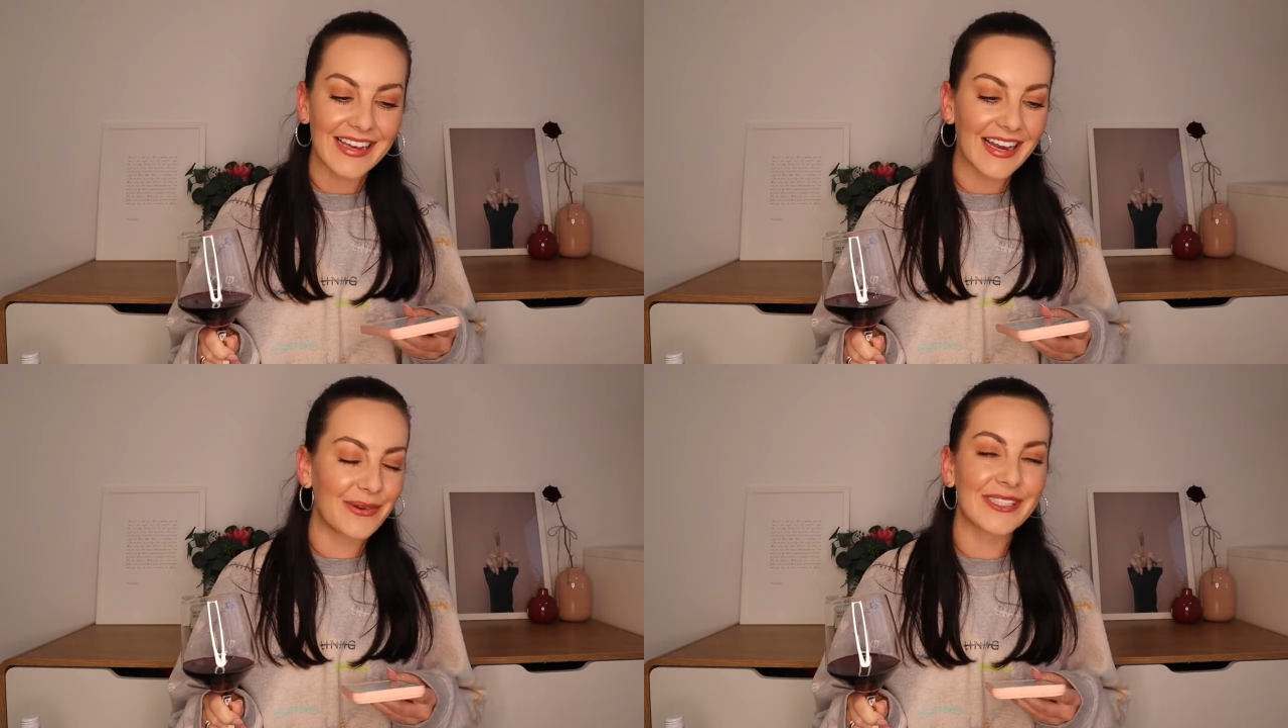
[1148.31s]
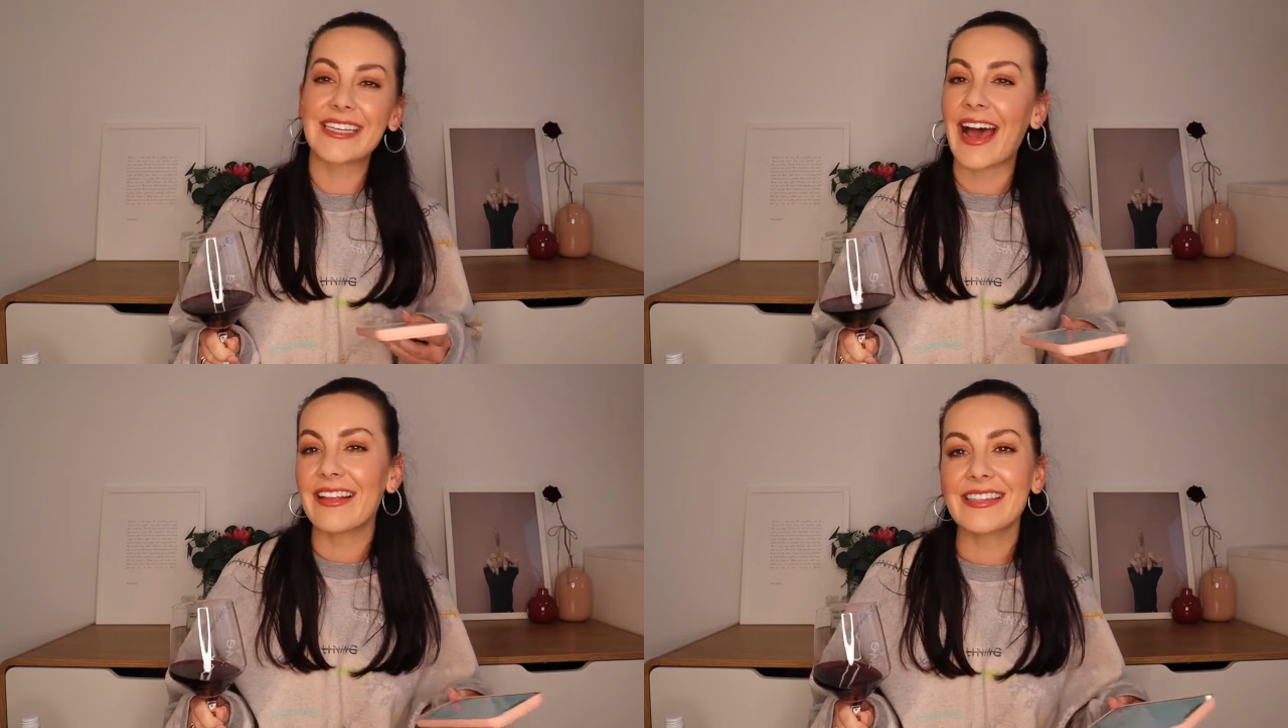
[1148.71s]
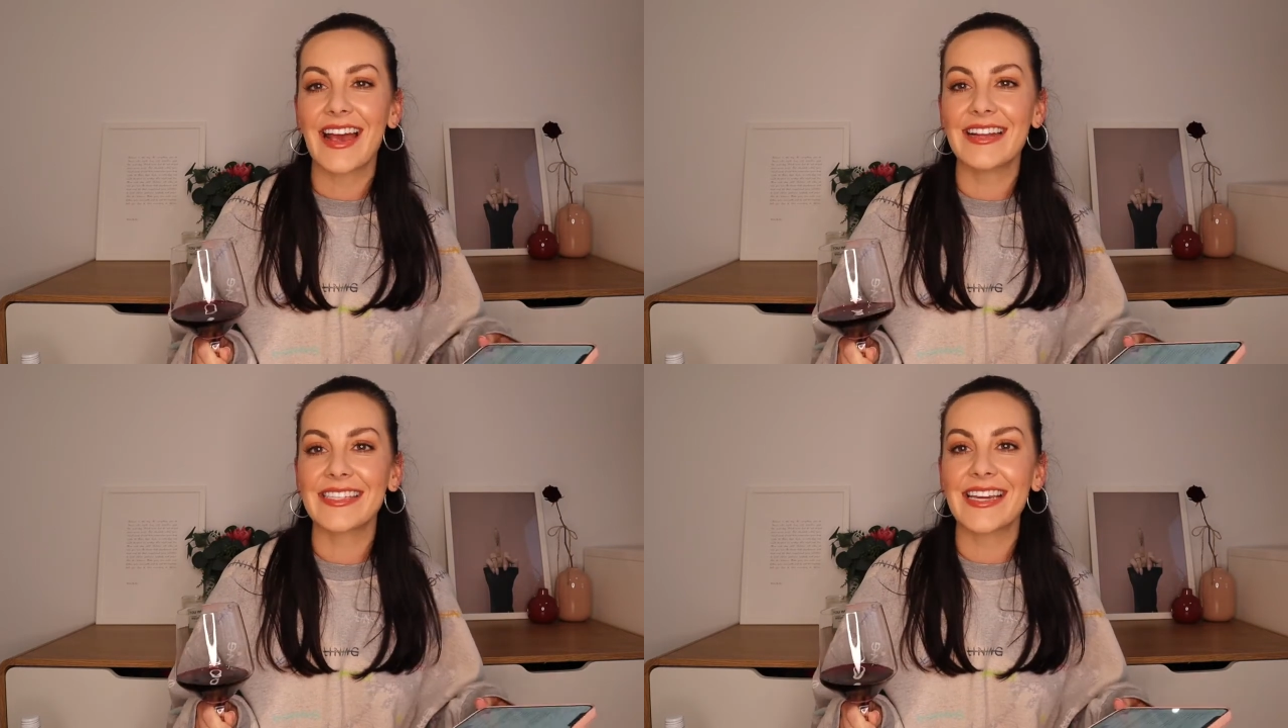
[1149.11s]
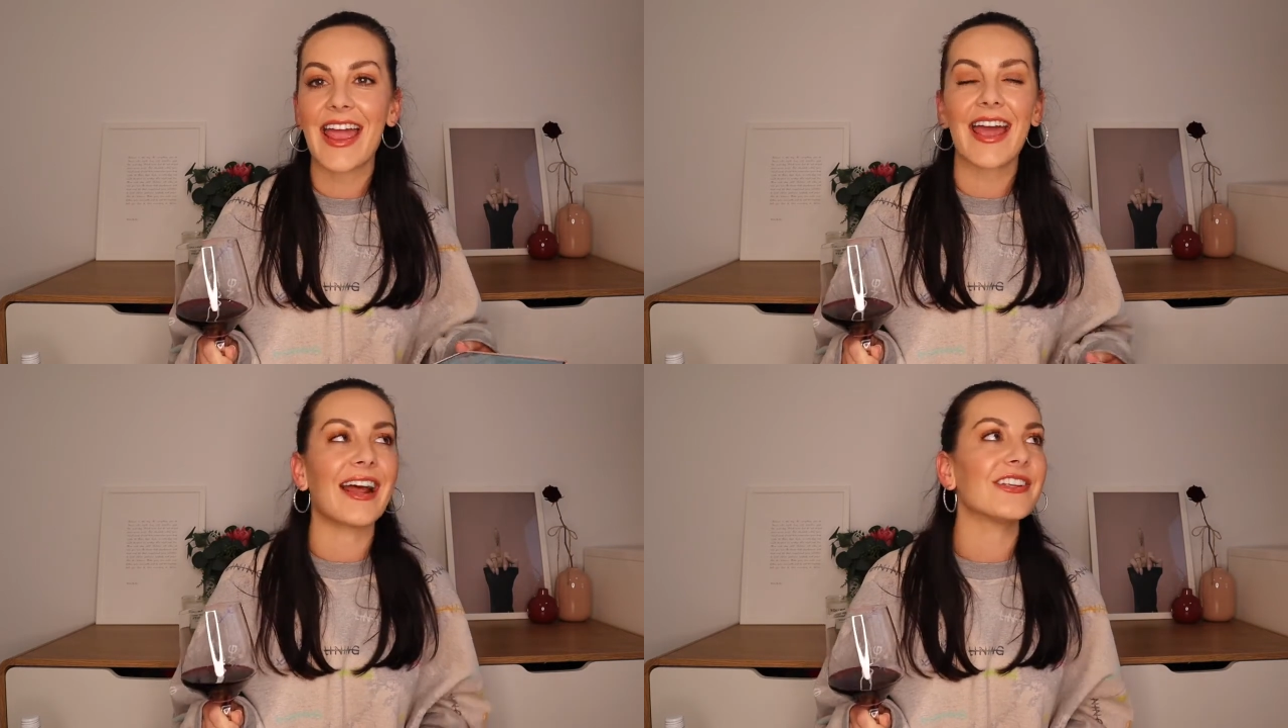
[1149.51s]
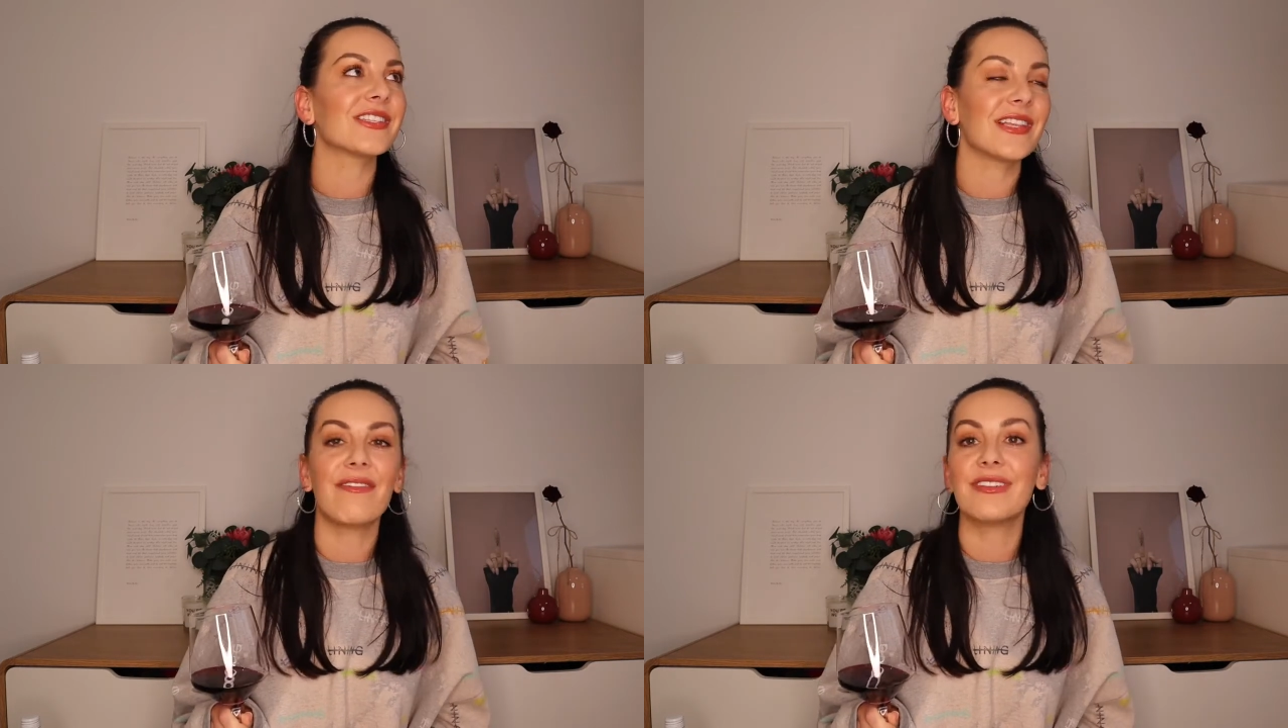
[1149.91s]
and it was Galentine's Day, and I
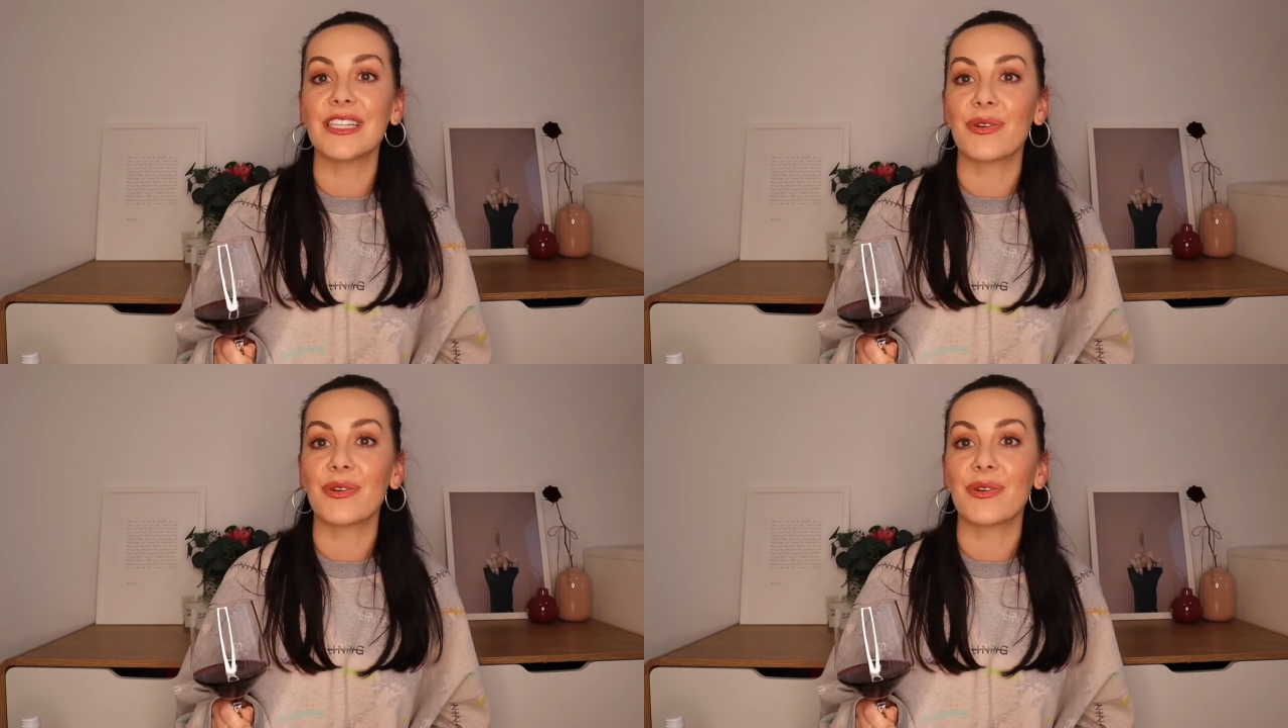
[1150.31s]
just loved it.